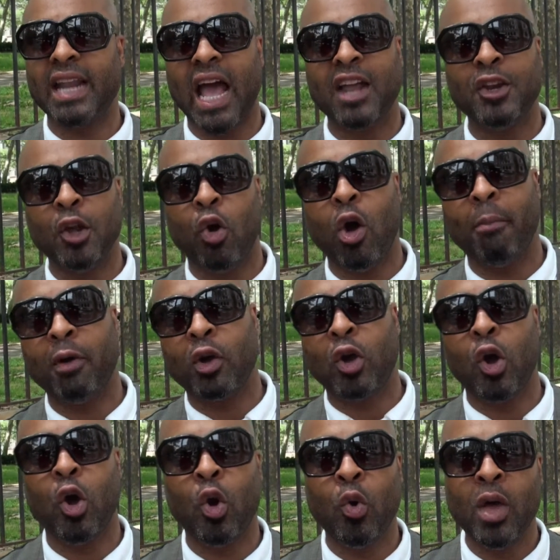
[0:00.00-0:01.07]
I know I'm gonna
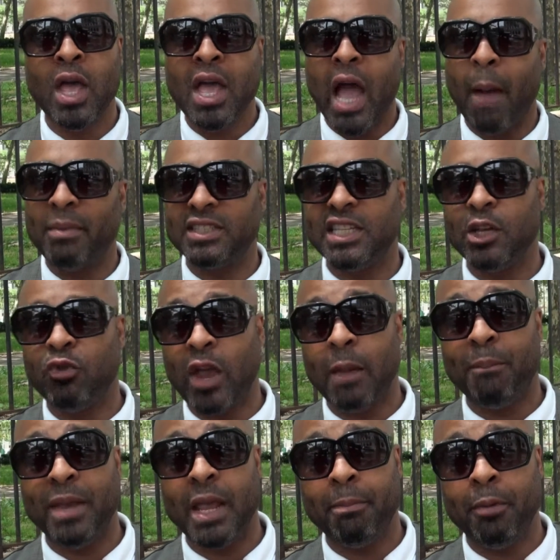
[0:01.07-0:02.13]
go, I'm gonna see great
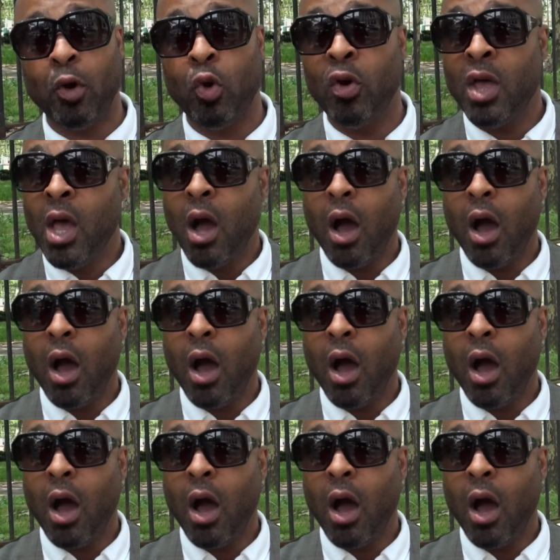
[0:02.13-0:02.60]
people.